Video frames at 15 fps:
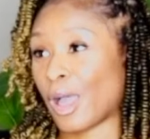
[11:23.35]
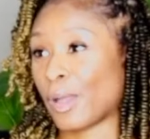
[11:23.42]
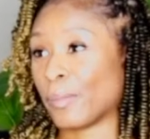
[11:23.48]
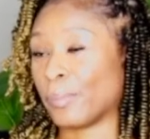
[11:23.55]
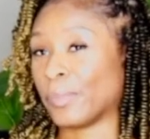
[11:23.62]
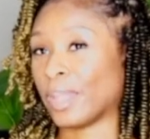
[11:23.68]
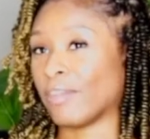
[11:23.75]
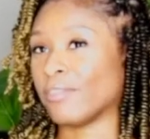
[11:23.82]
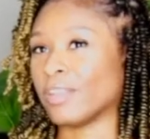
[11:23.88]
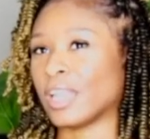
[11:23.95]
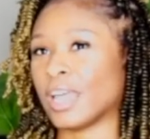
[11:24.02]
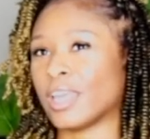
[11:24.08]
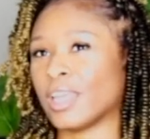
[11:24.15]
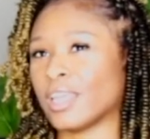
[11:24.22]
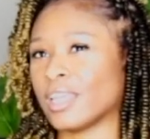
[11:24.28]
And I feel
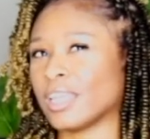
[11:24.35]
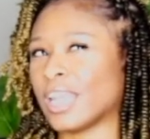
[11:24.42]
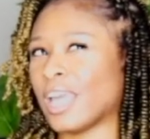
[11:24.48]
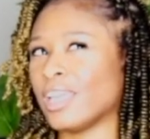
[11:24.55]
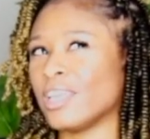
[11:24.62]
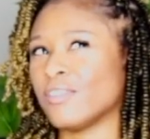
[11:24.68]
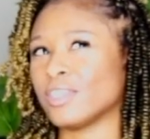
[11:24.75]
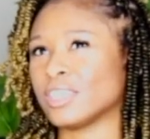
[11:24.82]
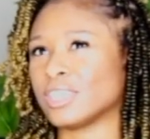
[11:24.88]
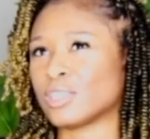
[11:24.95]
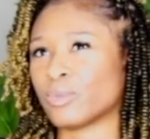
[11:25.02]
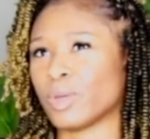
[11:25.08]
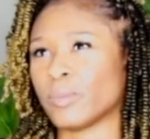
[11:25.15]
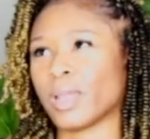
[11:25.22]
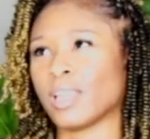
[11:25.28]
like not even just
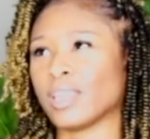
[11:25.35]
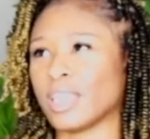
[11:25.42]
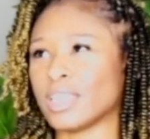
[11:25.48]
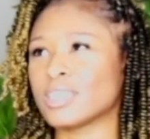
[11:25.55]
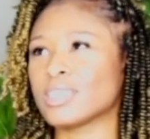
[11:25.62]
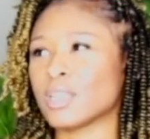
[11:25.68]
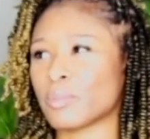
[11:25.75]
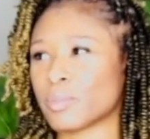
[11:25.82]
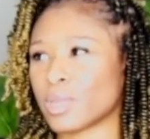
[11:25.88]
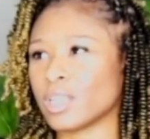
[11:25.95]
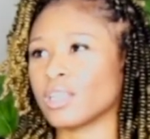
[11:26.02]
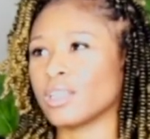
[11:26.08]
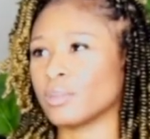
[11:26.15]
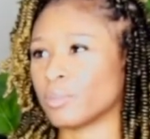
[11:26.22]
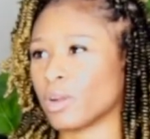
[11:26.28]
women. I think some men
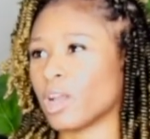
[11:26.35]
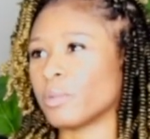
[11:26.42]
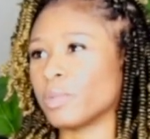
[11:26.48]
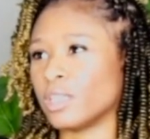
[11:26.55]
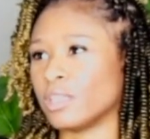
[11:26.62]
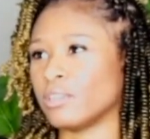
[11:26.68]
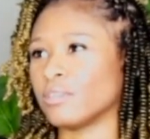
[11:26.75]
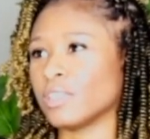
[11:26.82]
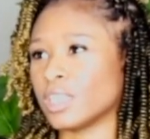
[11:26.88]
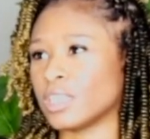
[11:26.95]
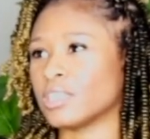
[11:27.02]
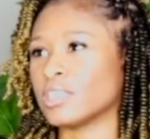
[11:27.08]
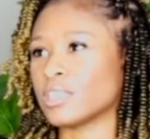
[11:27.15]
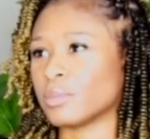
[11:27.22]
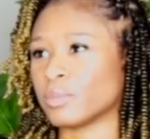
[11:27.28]
could probably relate
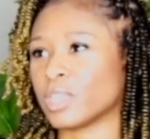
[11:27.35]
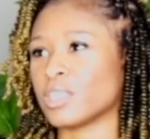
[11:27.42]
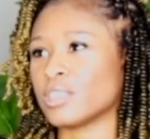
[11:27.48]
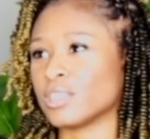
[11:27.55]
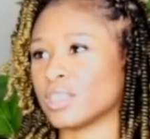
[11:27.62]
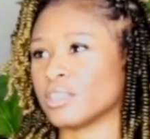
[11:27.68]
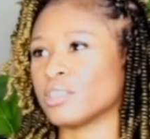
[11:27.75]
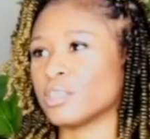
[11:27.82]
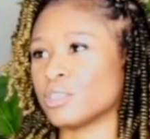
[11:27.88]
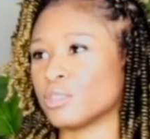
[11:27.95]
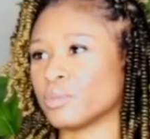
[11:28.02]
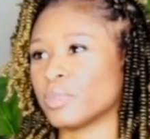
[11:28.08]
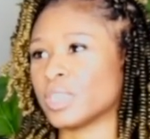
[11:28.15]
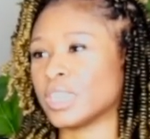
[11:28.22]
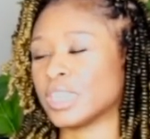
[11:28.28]
to some things in there
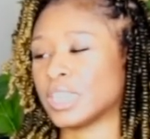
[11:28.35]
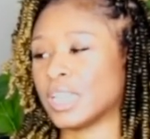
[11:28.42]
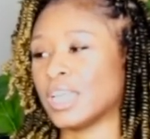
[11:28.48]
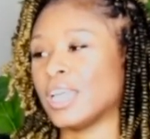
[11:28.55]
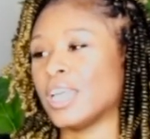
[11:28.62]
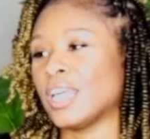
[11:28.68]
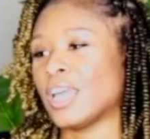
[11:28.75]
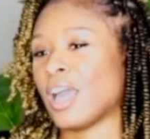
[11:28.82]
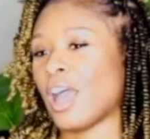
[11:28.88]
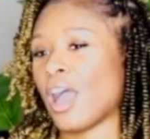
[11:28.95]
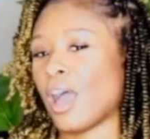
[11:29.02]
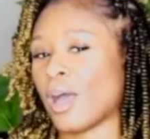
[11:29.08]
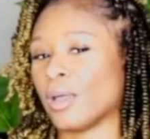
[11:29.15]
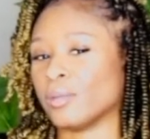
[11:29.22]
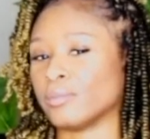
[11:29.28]
too.
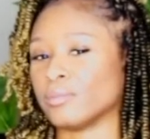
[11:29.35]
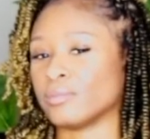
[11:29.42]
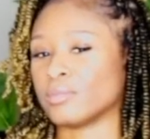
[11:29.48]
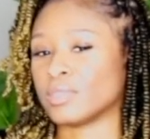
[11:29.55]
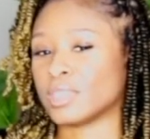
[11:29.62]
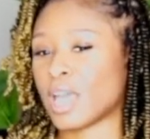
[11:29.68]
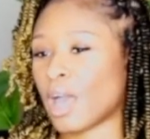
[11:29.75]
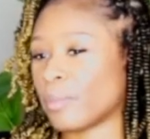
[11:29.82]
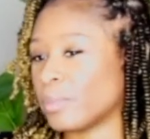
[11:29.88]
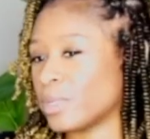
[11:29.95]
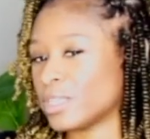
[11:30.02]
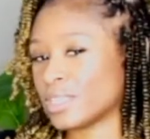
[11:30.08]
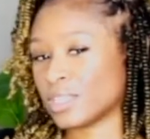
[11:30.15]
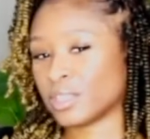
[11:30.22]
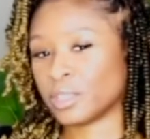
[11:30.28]
But
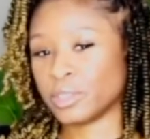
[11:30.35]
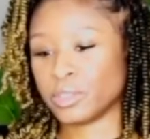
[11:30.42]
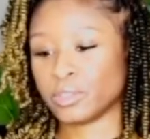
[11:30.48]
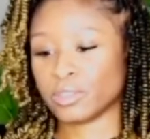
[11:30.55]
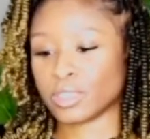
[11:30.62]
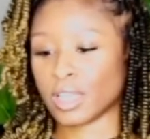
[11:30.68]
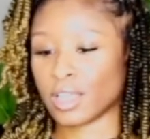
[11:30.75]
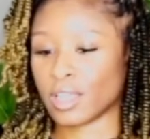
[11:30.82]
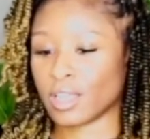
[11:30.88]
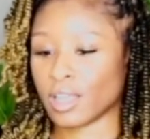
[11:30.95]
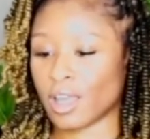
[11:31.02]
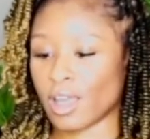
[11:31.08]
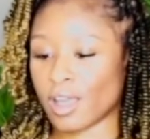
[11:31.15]
topics includes like